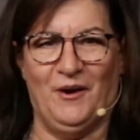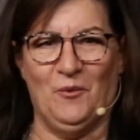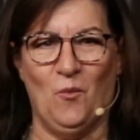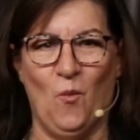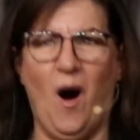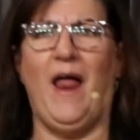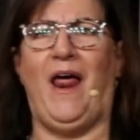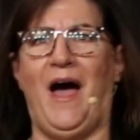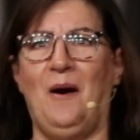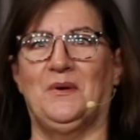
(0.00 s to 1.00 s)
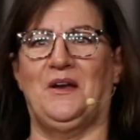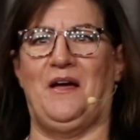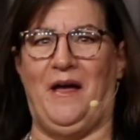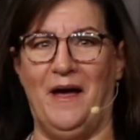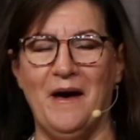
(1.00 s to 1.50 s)
what happened
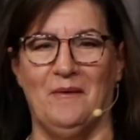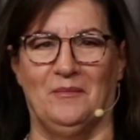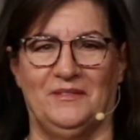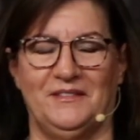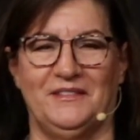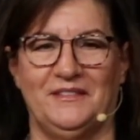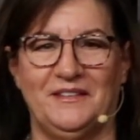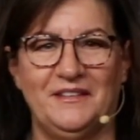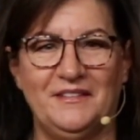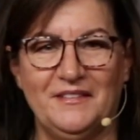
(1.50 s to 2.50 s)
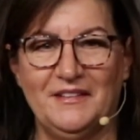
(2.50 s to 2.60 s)
to him?